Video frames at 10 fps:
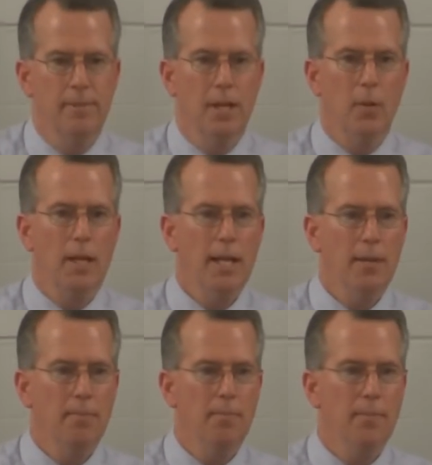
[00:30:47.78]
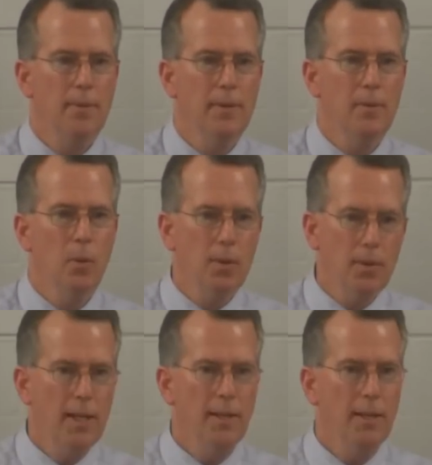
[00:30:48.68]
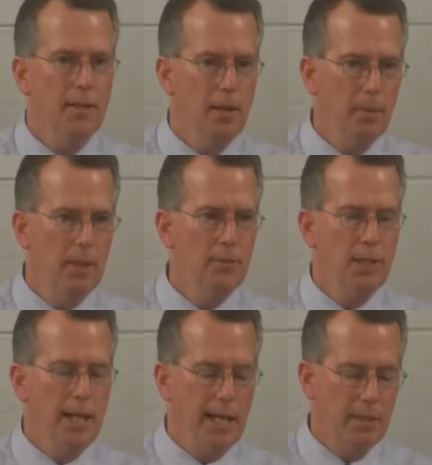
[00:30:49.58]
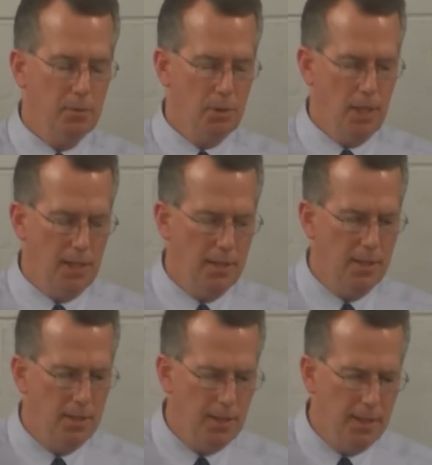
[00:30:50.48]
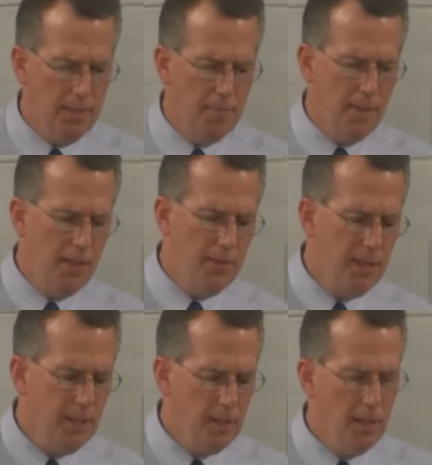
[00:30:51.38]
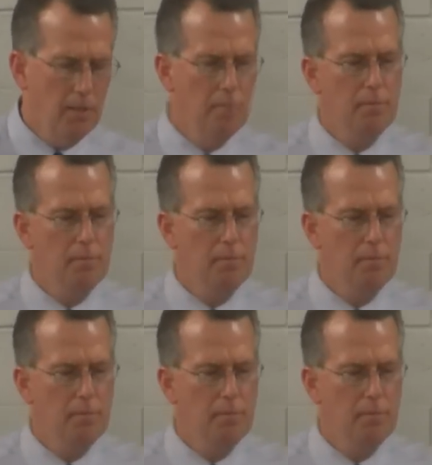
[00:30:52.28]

Now, again, one thing that I believe Jay Adams said, and, um, and I think it, it,